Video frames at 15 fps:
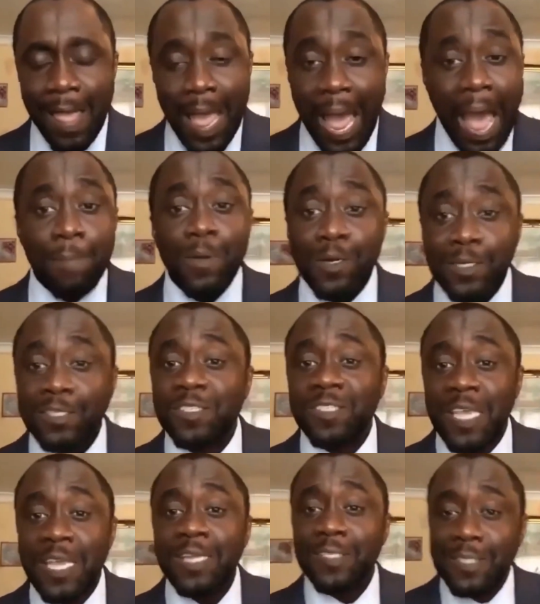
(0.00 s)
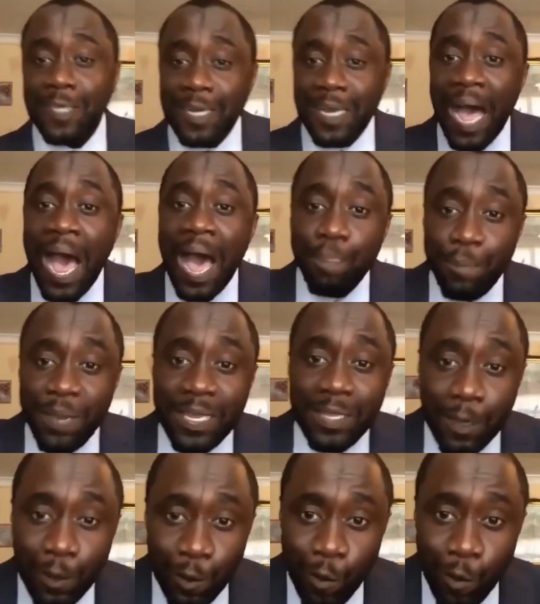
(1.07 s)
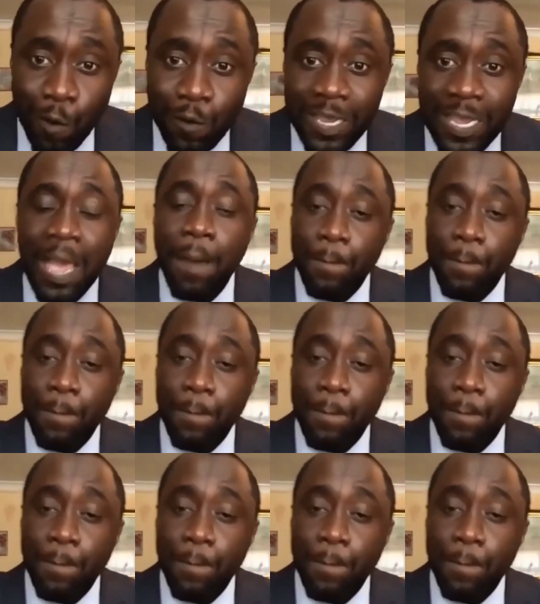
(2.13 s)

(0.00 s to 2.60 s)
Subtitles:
I'm going to sing to God, be the glory